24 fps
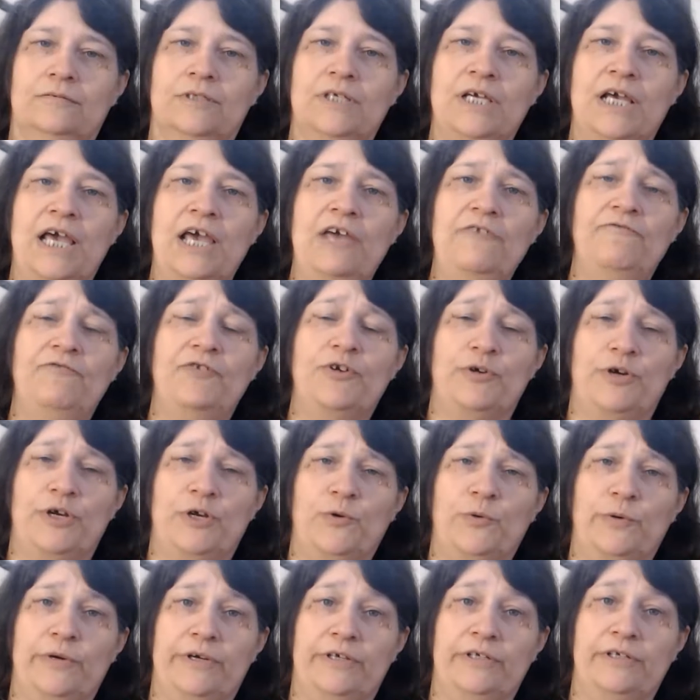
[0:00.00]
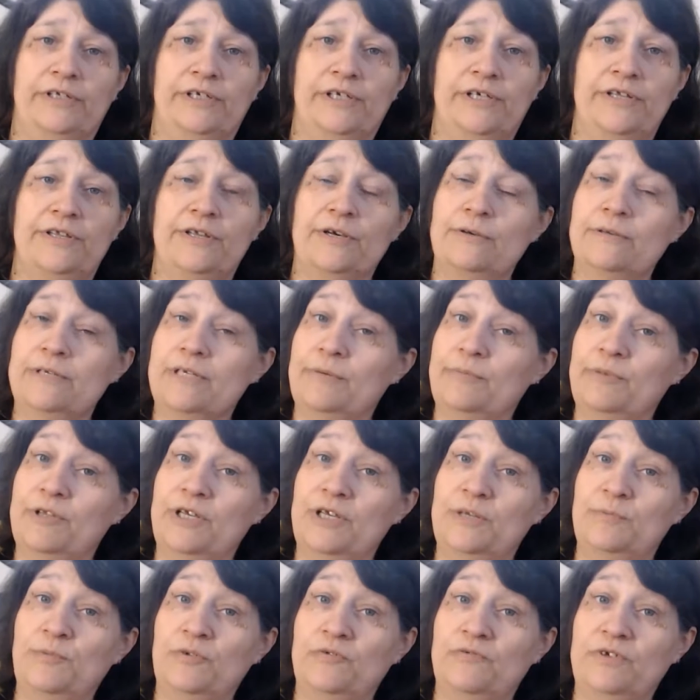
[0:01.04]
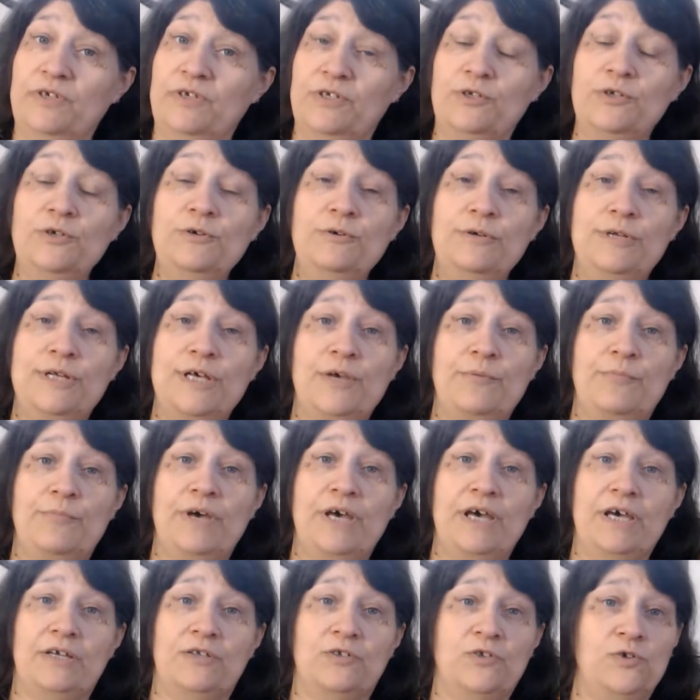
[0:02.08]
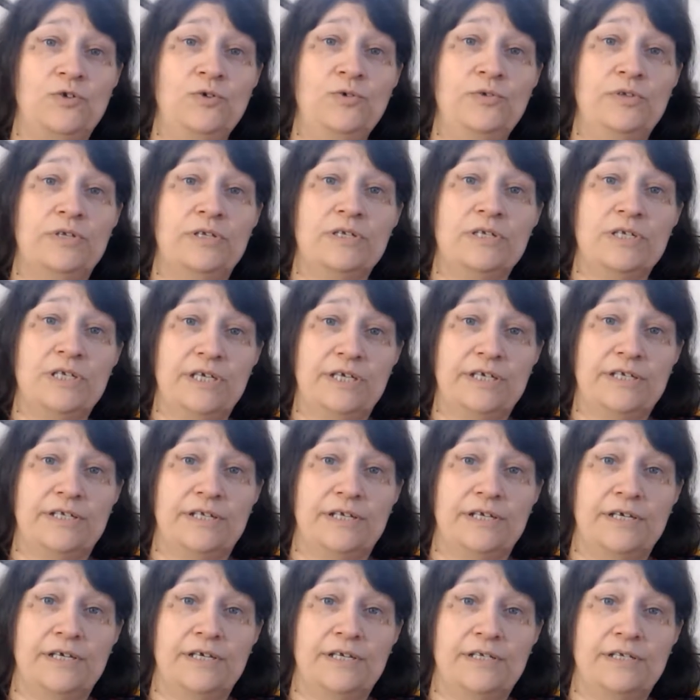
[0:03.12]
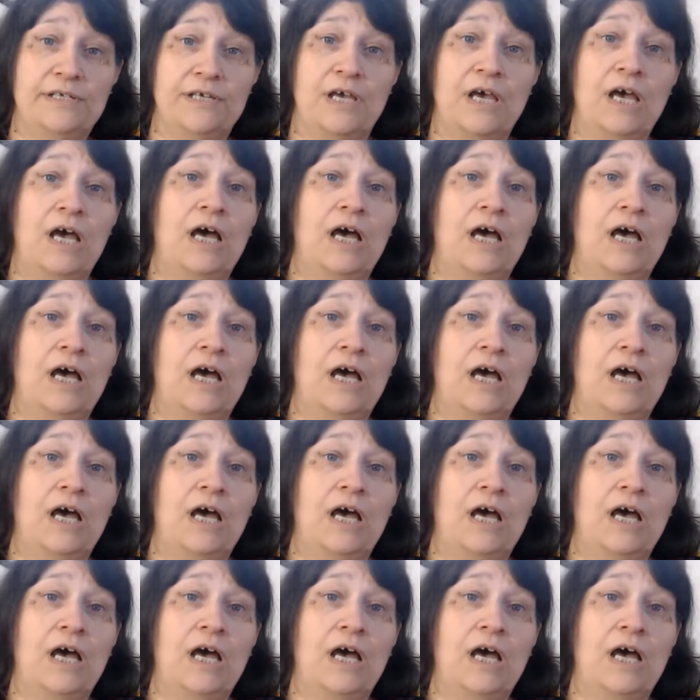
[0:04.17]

And very quickly, though some of these movies do date back to the 60s,